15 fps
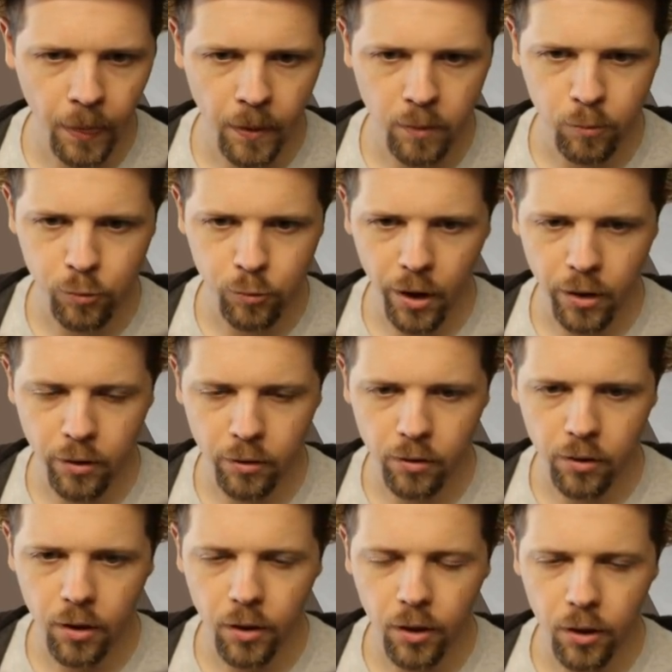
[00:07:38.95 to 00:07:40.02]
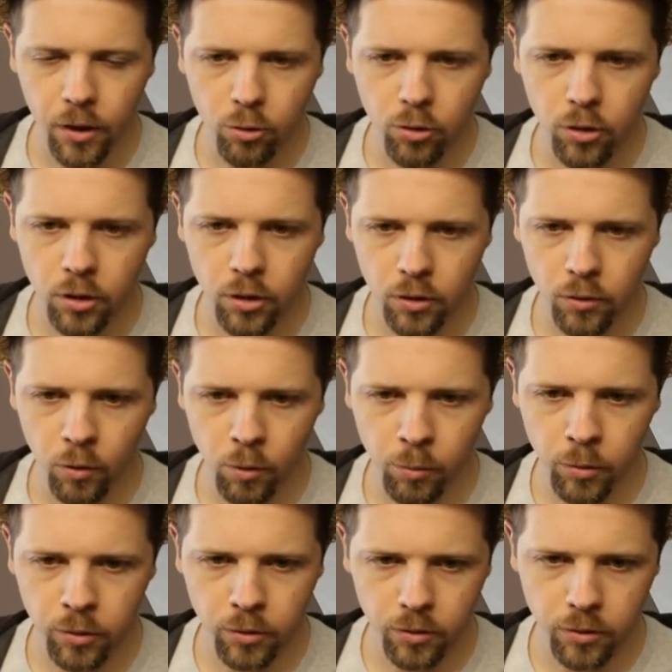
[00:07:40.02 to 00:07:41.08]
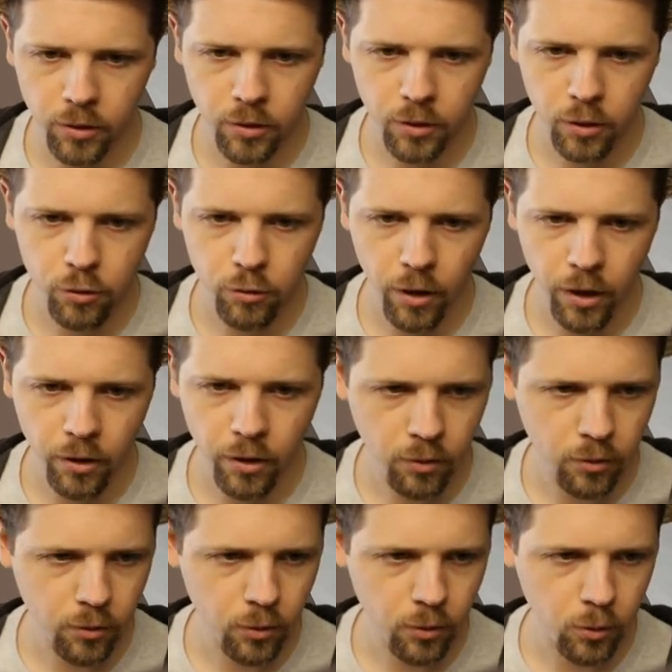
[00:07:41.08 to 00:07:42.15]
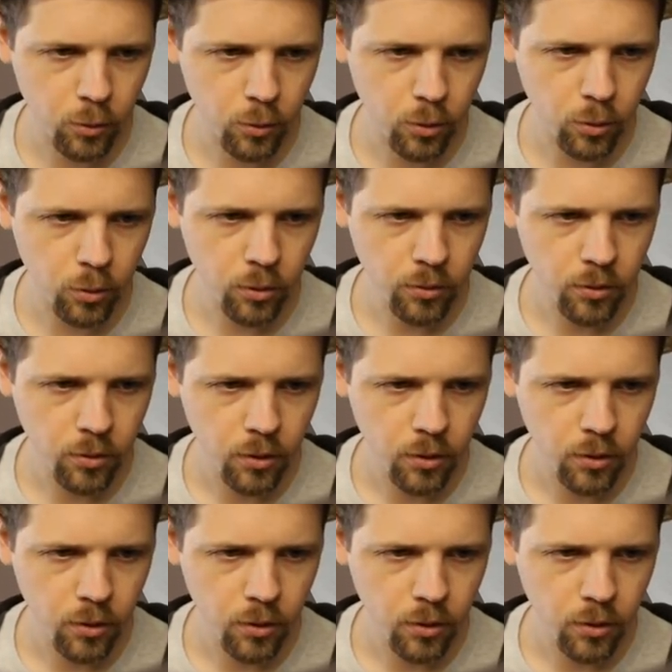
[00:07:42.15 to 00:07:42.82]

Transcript: Some dry dirt. You can cook normal dirt into dry dirt. Cool.